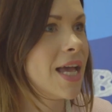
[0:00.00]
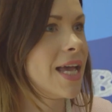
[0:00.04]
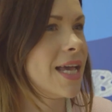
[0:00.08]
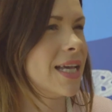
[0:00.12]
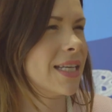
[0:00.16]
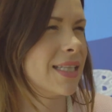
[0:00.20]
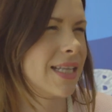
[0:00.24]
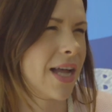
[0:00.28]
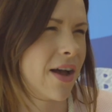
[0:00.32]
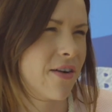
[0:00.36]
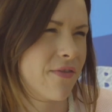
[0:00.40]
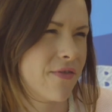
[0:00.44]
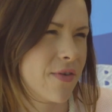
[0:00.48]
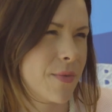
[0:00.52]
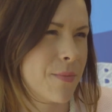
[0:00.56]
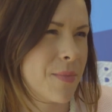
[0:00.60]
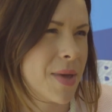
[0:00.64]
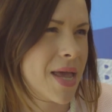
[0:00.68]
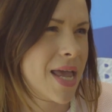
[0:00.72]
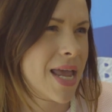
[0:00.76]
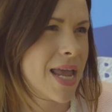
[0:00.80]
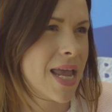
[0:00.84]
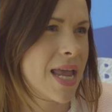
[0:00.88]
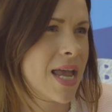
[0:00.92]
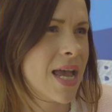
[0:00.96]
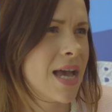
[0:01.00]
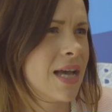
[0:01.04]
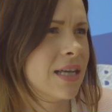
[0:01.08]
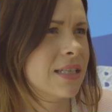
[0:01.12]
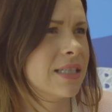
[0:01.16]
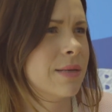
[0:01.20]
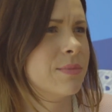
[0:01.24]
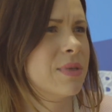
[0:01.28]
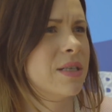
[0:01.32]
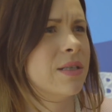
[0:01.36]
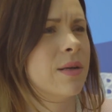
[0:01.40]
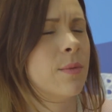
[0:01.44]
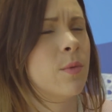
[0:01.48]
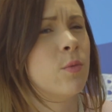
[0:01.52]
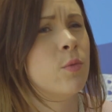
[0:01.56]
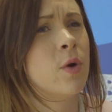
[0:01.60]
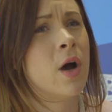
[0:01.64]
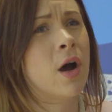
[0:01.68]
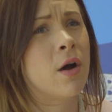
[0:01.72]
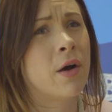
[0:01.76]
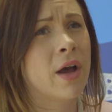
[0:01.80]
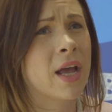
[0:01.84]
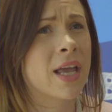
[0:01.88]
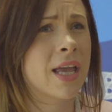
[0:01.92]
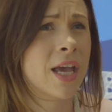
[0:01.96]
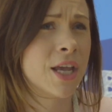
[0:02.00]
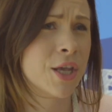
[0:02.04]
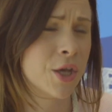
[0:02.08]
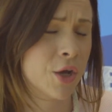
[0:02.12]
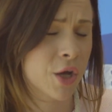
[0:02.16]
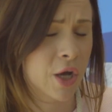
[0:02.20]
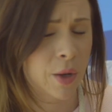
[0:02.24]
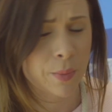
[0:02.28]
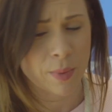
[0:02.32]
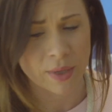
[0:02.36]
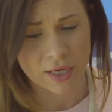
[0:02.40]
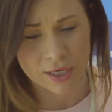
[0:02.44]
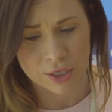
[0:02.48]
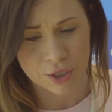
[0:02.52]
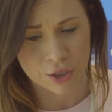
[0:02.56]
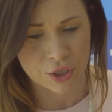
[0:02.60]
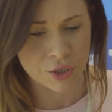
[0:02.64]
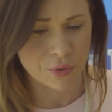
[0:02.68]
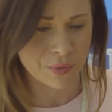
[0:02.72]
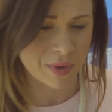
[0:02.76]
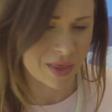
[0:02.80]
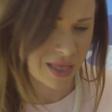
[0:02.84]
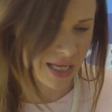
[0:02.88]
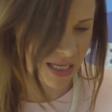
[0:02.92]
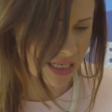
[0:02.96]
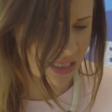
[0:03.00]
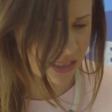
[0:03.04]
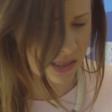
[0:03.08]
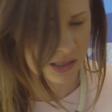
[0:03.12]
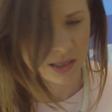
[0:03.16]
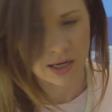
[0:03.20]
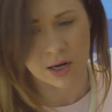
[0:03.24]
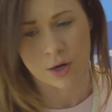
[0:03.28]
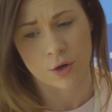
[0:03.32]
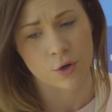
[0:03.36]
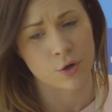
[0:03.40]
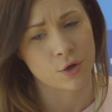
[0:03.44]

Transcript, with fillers: Is that for me? Sometimes I'm, like, well, okay, you come in and you're doing this, and